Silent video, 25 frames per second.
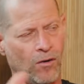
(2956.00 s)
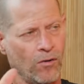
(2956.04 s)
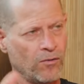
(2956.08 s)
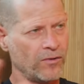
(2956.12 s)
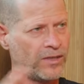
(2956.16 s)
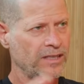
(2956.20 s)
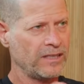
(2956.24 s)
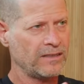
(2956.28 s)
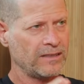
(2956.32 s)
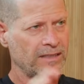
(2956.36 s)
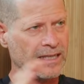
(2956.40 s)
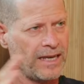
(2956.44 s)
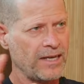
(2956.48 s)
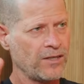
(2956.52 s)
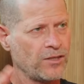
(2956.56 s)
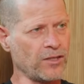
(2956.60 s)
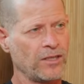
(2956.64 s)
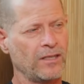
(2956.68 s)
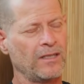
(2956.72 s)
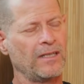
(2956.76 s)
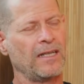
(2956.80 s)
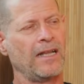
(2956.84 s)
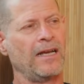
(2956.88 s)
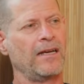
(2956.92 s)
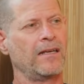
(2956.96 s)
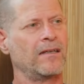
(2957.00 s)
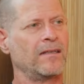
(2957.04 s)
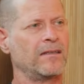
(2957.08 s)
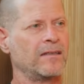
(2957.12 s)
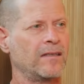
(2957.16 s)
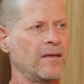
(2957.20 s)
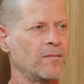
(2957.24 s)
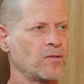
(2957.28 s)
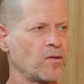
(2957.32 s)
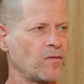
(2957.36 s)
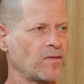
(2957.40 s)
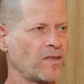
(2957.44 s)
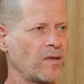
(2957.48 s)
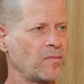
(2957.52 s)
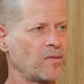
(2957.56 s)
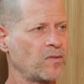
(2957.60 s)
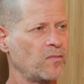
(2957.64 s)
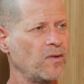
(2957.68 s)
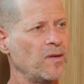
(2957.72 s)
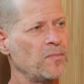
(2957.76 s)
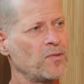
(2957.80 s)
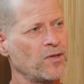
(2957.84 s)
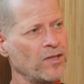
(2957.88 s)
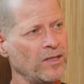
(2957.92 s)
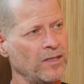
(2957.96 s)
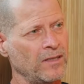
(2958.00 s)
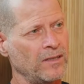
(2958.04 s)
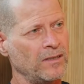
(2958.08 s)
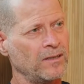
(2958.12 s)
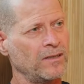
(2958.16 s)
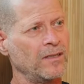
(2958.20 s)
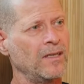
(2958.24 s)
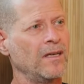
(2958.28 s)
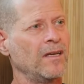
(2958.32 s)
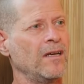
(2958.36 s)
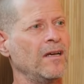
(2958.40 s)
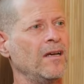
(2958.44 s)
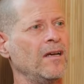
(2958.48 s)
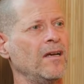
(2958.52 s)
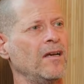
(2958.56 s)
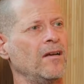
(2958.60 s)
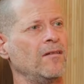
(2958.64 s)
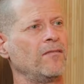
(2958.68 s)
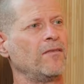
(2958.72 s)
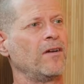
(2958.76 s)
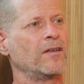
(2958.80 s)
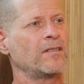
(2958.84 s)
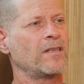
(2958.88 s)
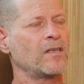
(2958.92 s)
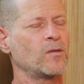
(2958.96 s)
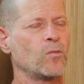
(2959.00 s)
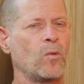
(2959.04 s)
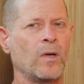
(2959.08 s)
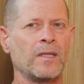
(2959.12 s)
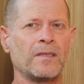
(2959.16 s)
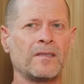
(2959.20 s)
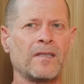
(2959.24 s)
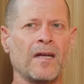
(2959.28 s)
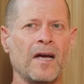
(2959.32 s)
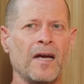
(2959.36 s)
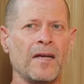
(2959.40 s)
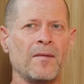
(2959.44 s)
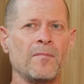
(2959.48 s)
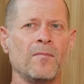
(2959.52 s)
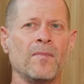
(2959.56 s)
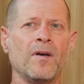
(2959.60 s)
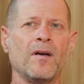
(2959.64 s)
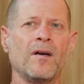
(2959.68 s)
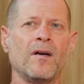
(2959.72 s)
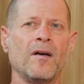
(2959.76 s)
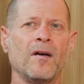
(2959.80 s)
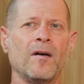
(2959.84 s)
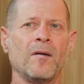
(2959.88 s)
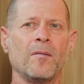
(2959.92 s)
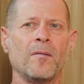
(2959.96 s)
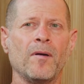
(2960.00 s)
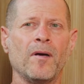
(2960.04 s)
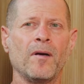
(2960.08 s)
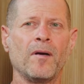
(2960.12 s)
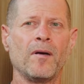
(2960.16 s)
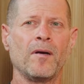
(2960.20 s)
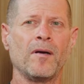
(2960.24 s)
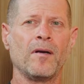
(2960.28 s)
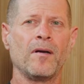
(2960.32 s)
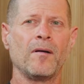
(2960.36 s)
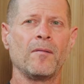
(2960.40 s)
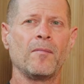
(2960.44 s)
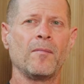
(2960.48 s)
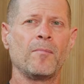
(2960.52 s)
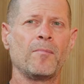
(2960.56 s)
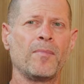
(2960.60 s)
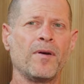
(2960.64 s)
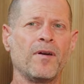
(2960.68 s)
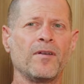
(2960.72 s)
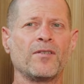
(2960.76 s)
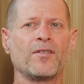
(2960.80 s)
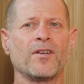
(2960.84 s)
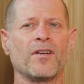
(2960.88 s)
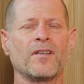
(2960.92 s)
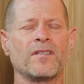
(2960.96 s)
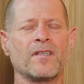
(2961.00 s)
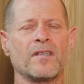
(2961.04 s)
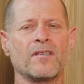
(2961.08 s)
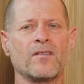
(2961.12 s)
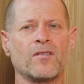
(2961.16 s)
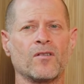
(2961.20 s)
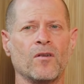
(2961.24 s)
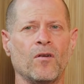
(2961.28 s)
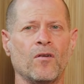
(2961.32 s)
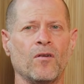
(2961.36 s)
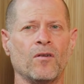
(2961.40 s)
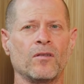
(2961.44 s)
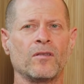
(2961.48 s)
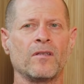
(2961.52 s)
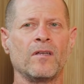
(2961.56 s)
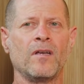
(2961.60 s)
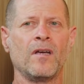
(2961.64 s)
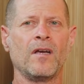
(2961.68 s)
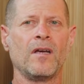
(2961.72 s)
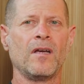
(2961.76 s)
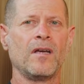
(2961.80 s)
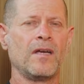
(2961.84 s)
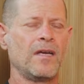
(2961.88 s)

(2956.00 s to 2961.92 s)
orientation, like in terms of subscription versus one-time uh, uh purchase and so on.